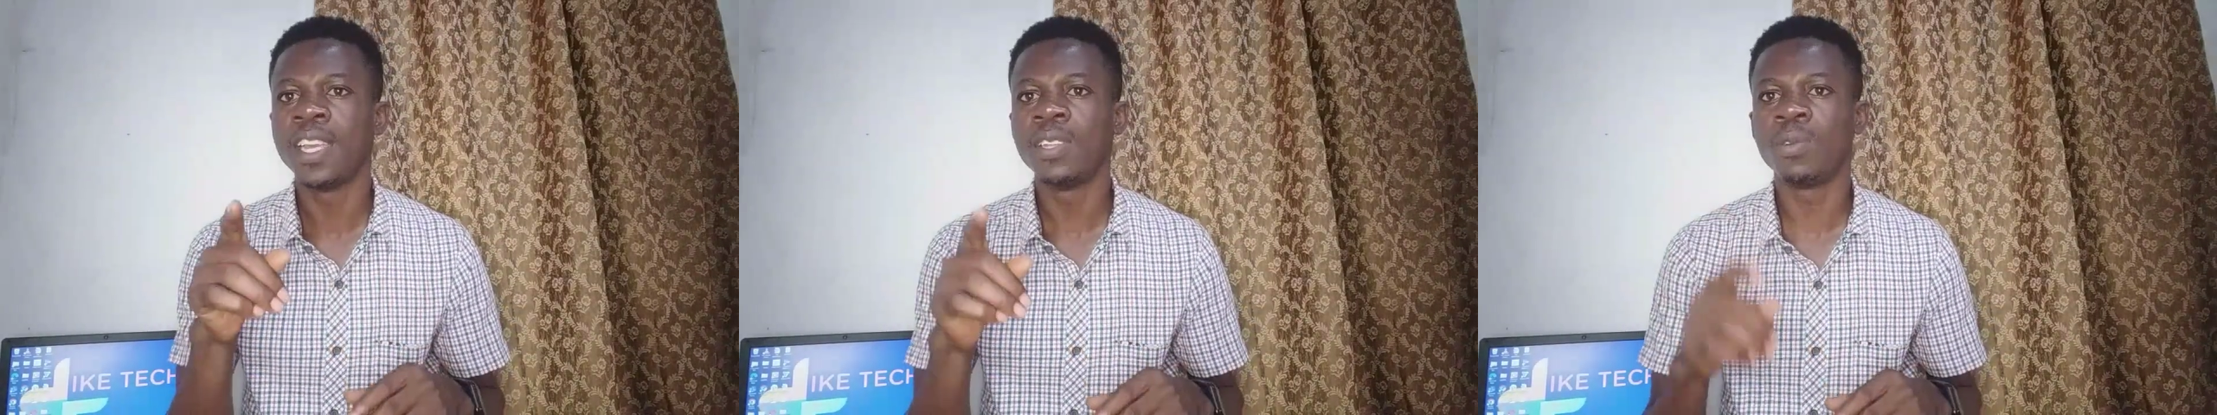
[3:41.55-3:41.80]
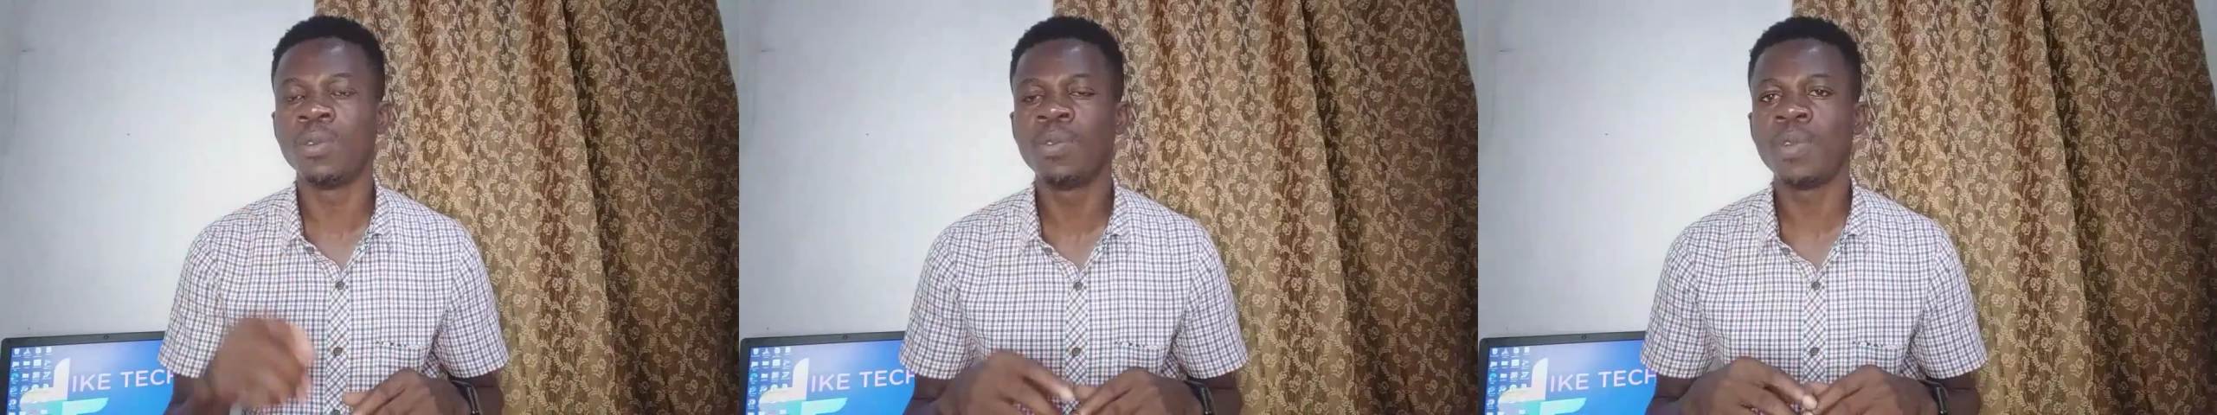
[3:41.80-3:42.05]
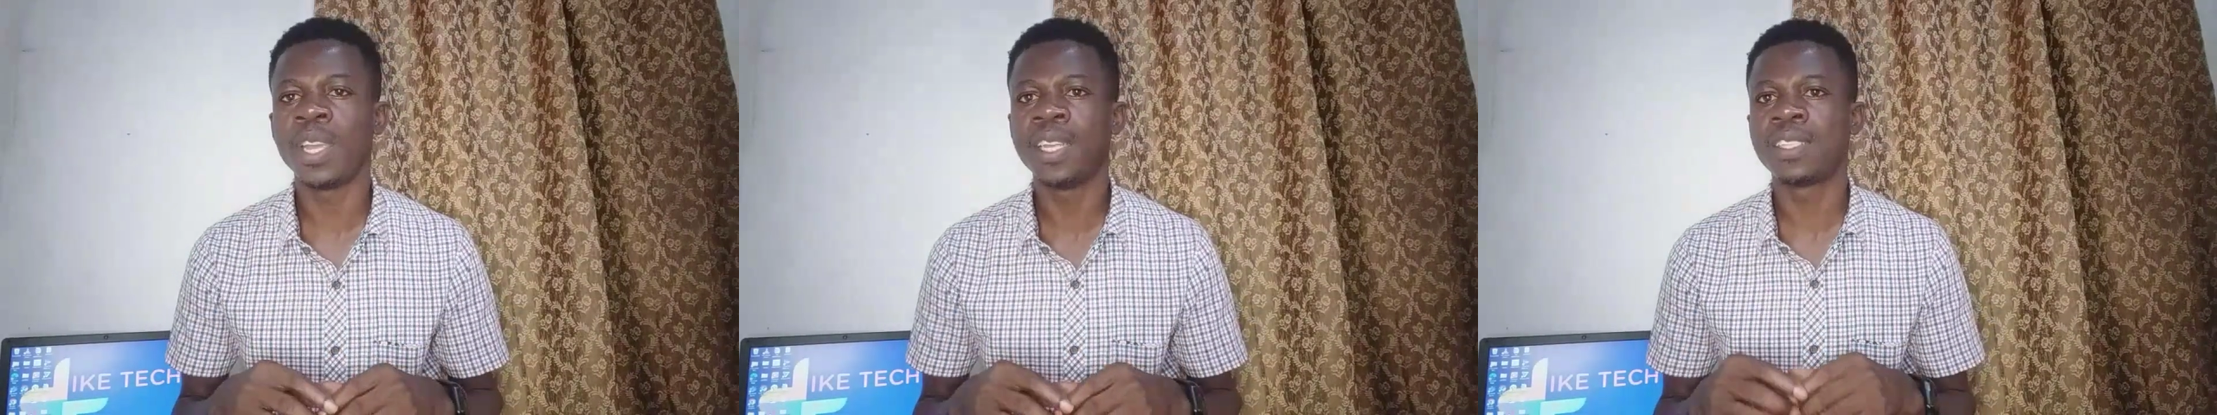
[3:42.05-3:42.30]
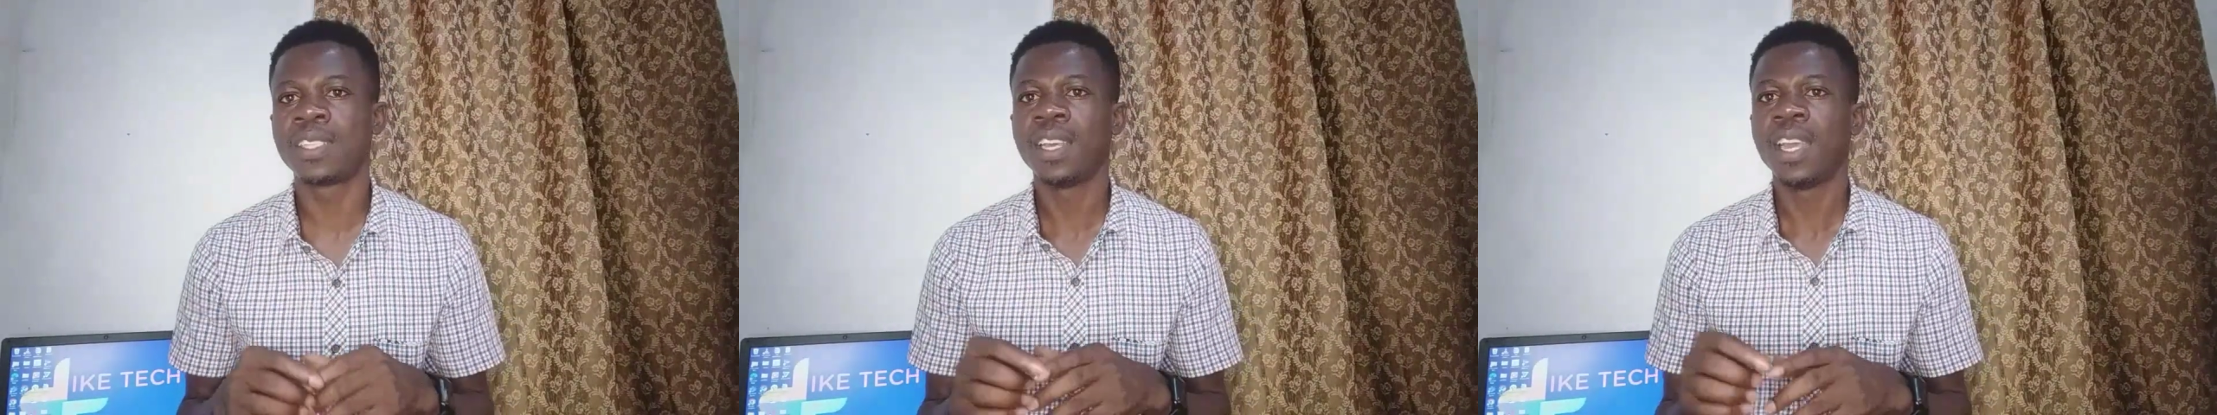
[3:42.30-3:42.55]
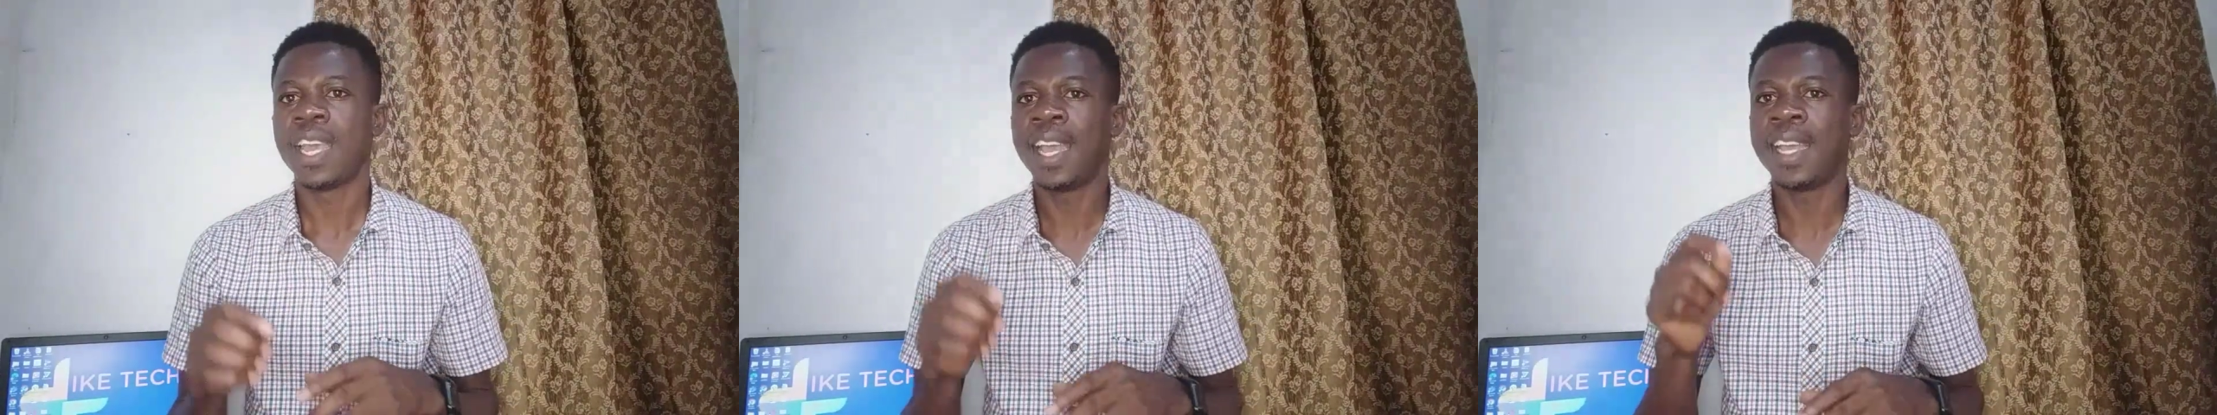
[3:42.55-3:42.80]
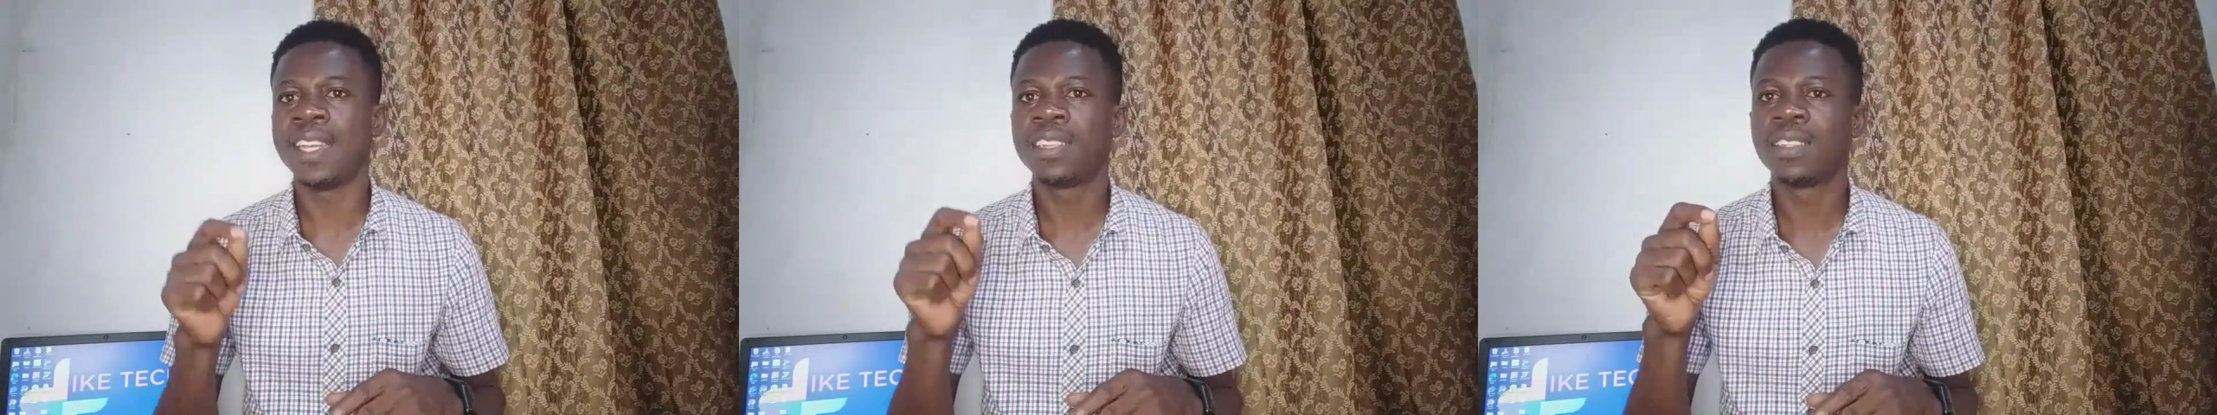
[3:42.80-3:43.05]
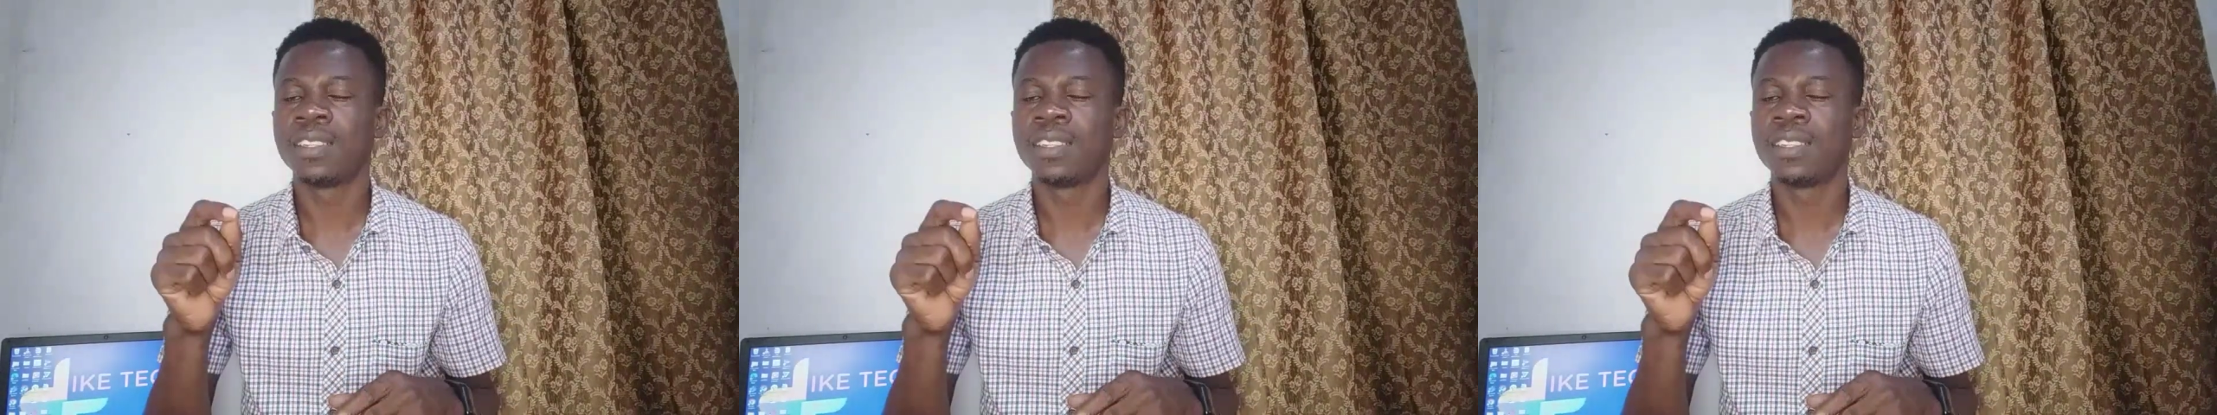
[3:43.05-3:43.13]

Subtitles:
to do it, and